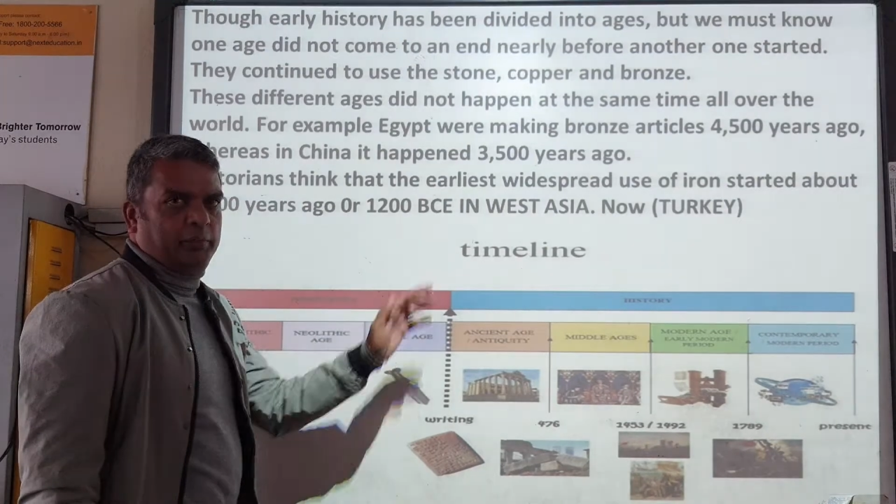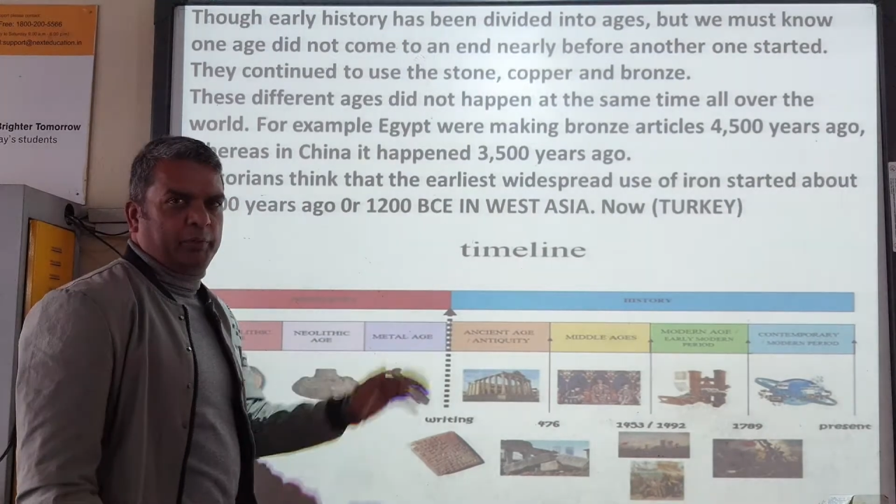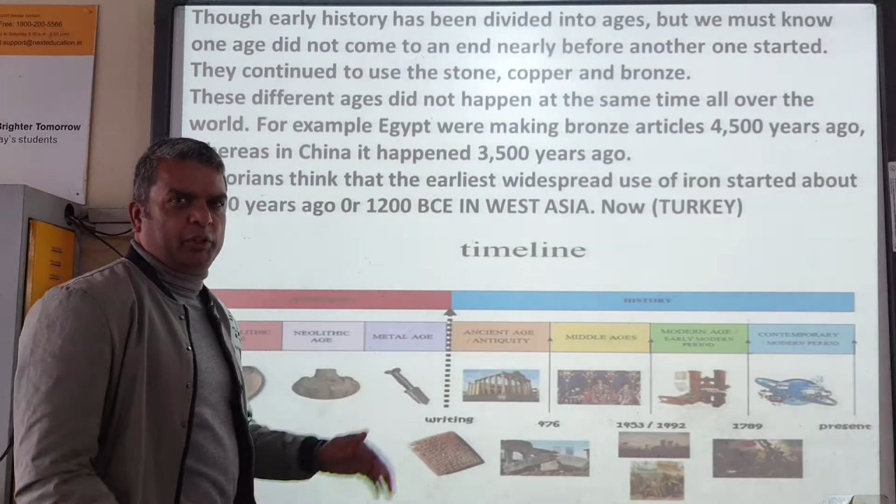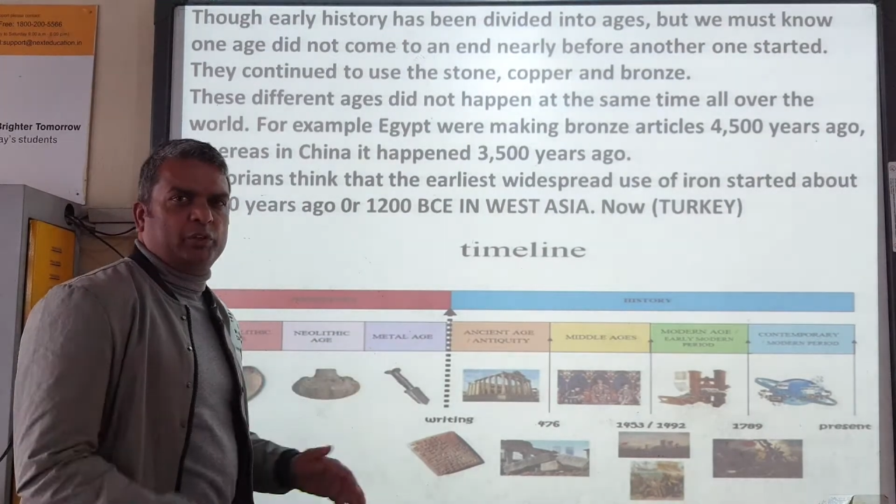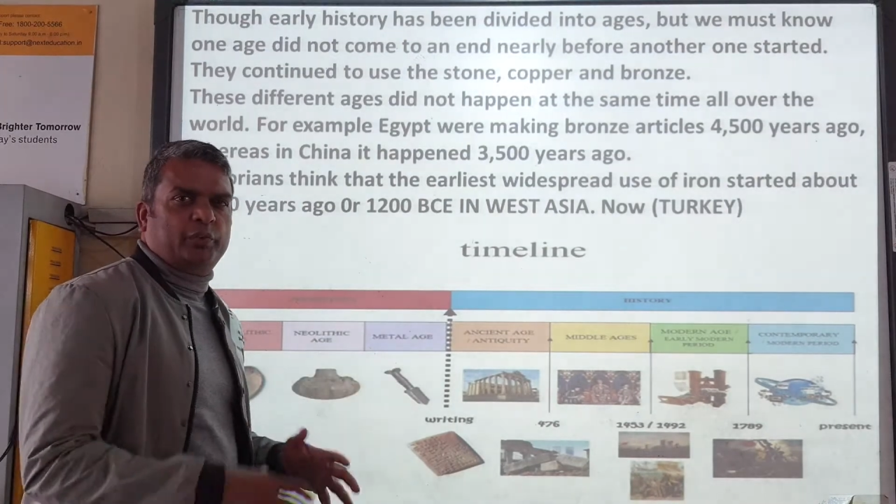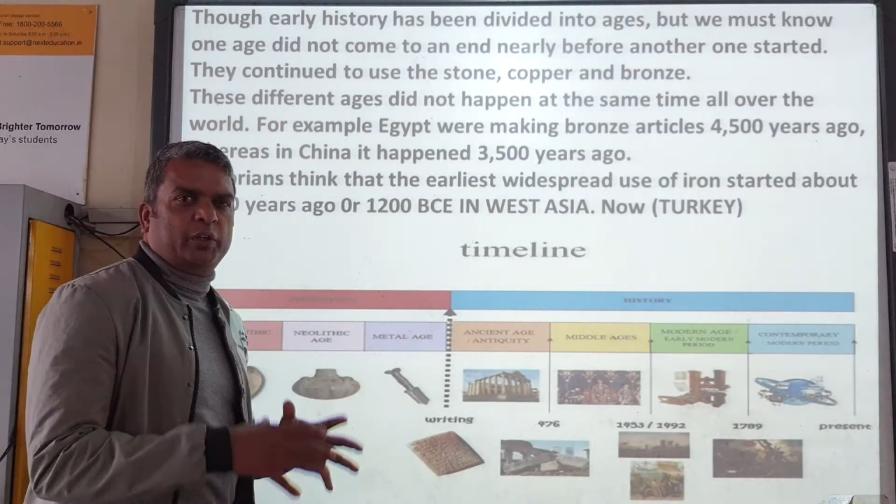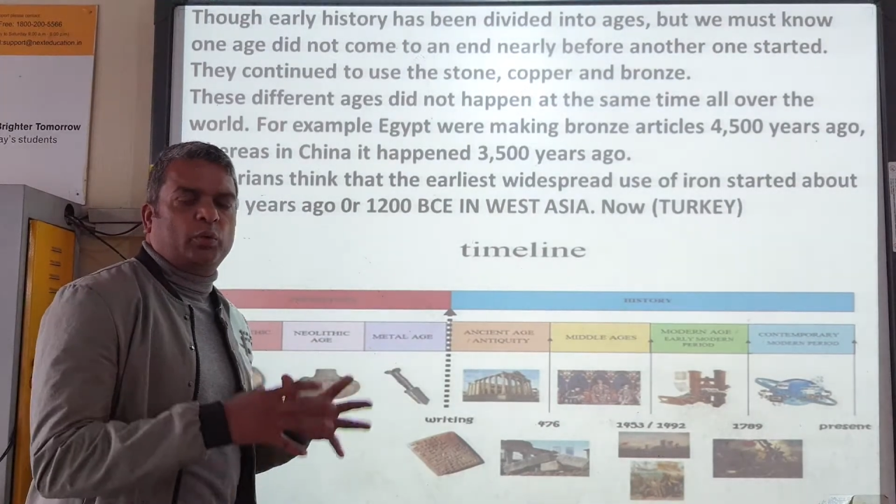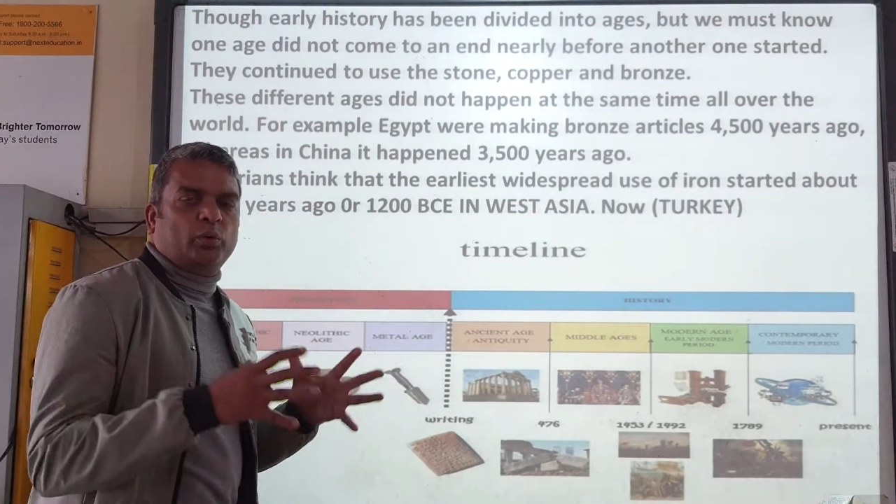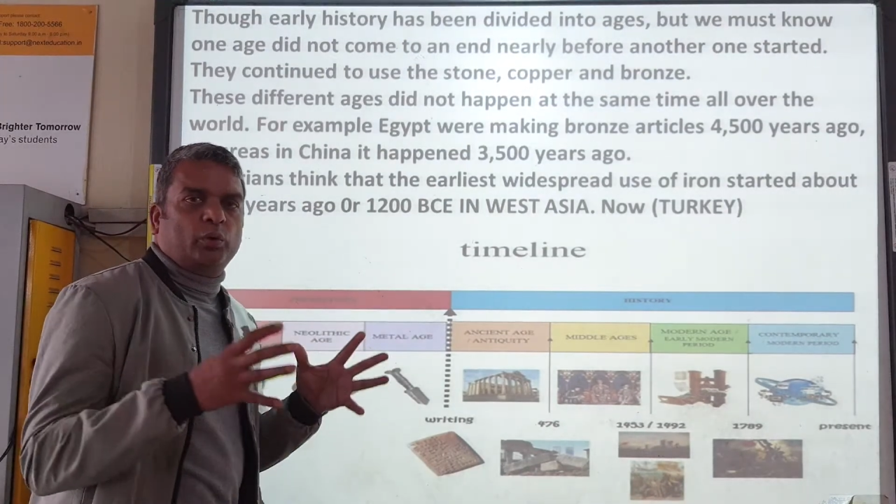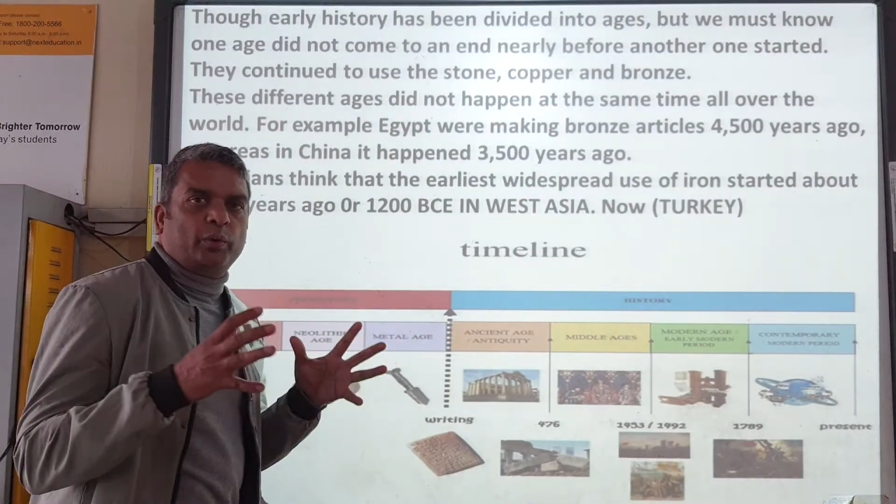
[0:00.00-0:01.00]
because we
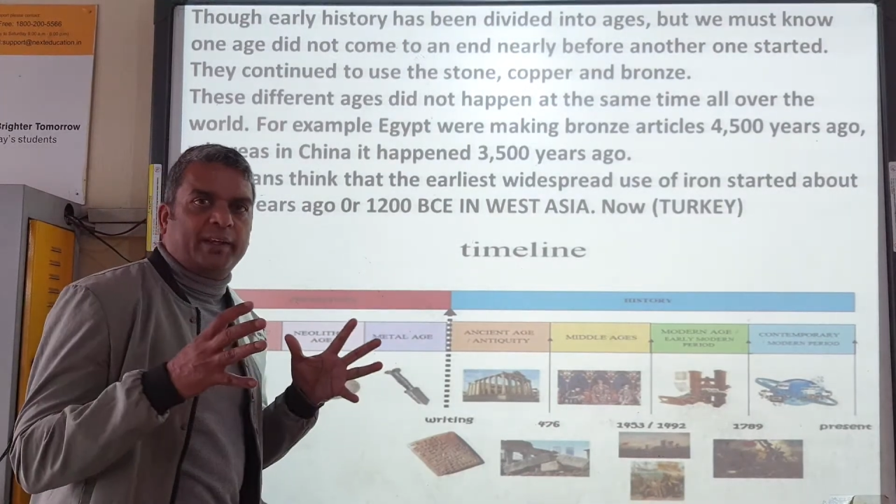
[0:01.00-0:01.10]
don't know